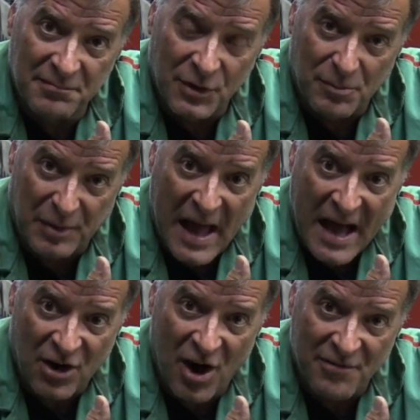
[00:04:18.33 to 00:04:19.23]
You know, to
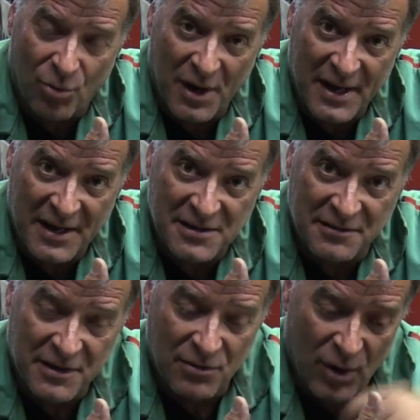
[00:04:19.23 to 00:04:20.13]
block off one end
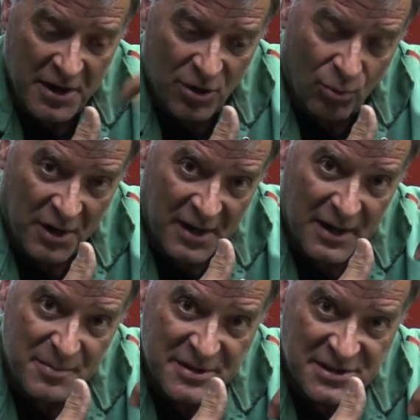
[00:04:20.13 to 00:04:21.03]
of it while you're working
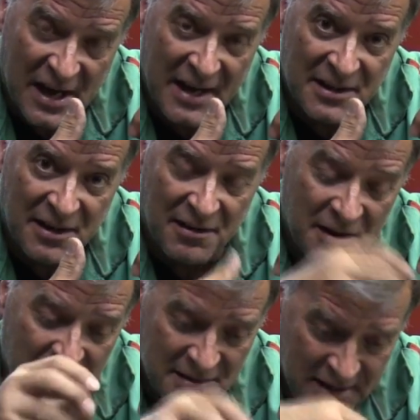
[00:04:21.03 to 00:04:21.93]
up inside there
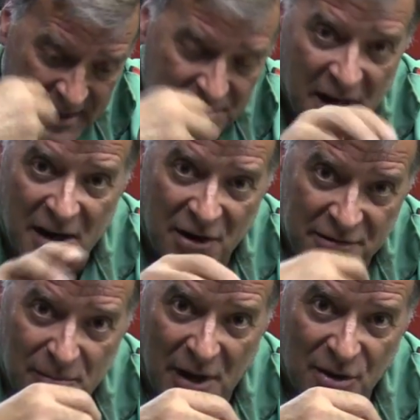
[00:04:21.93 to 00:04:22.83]
to keep the air
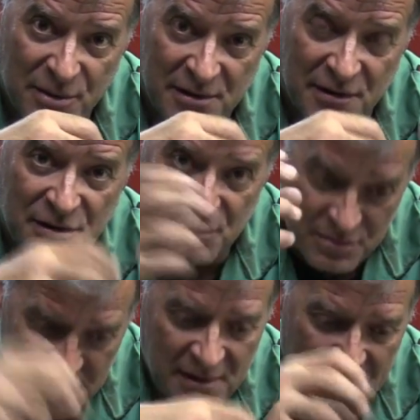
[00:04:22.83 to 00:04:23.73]
from blowing
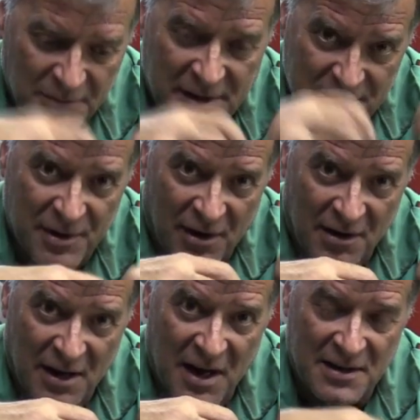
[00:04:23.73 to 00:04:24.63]
through, help keep your
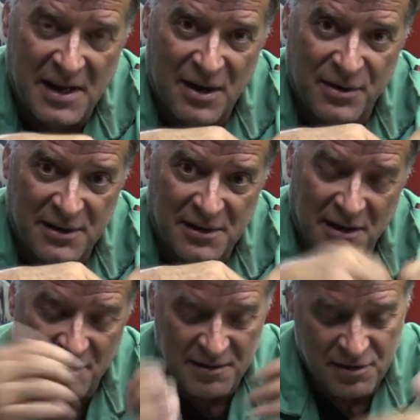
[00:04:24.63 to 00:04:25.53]
argon down in
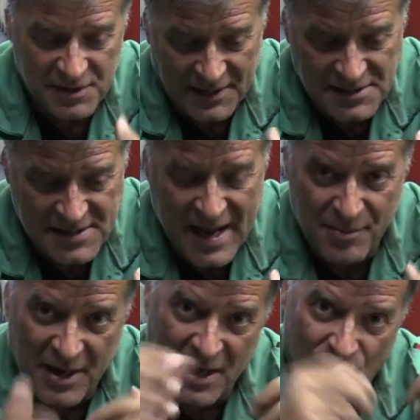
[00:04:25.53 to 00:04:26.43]
there. You know, you can
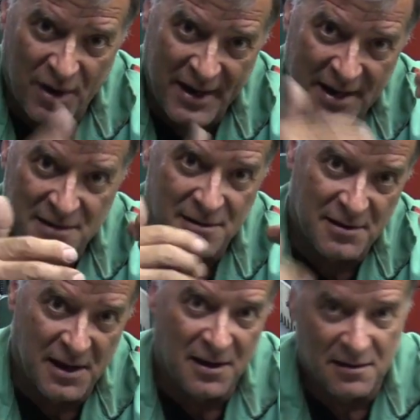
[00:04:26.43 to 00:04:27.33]
dam it on one end or
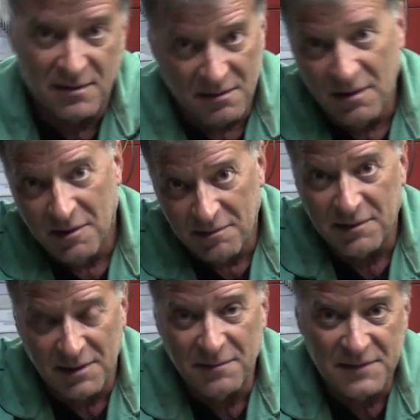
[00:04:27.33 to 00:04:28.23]
the other.
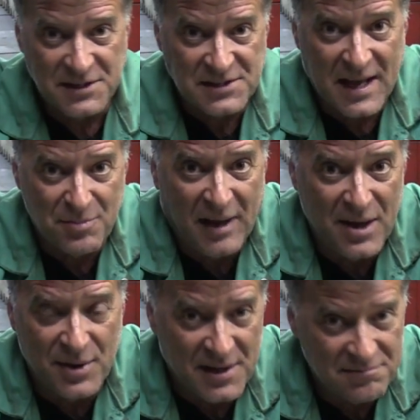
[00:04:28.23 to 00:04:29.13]
You know, you just got to
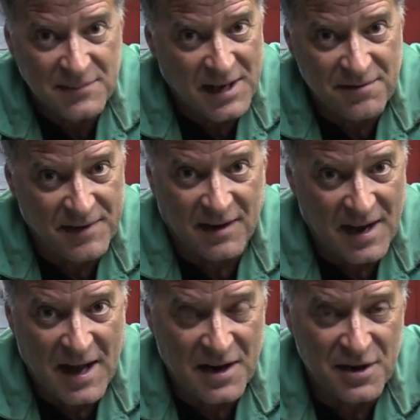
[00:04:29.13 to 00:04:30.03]
play with it. Got to figure
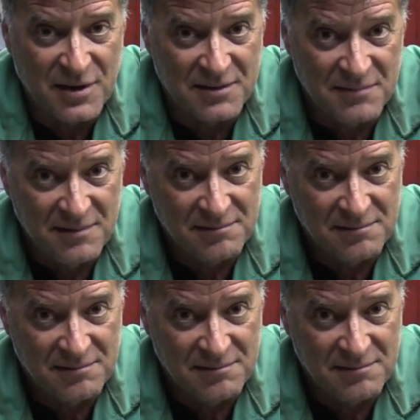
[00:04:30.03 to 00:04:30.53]
out how to do it.